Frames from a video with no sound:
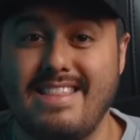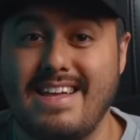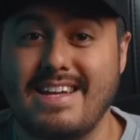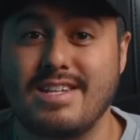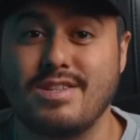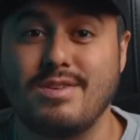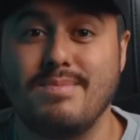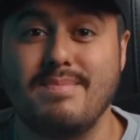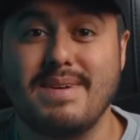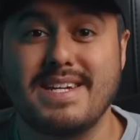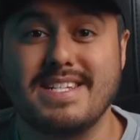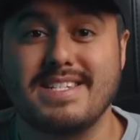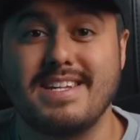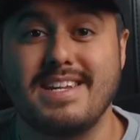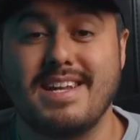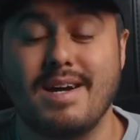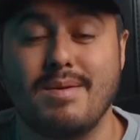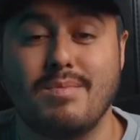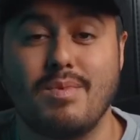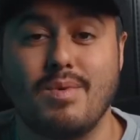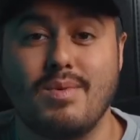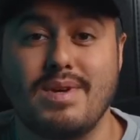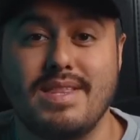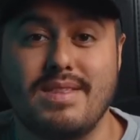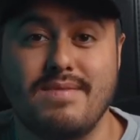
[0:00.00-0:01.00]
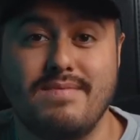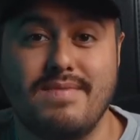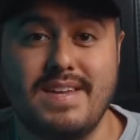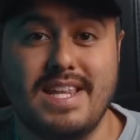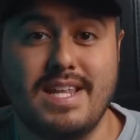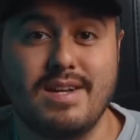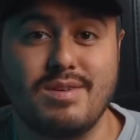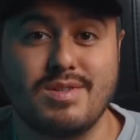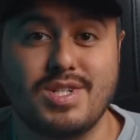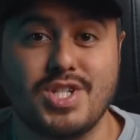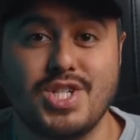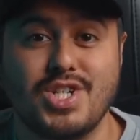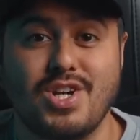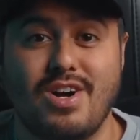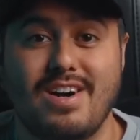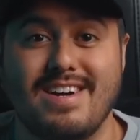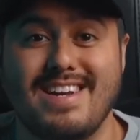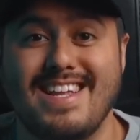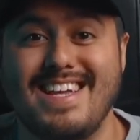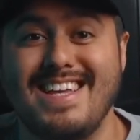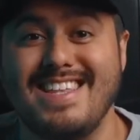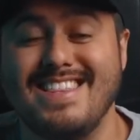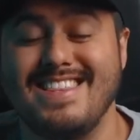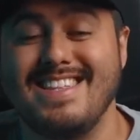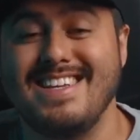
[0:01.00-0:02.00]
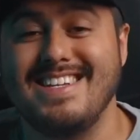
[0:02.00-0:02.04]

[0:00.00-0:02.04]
I like to mix it up with the videos shot in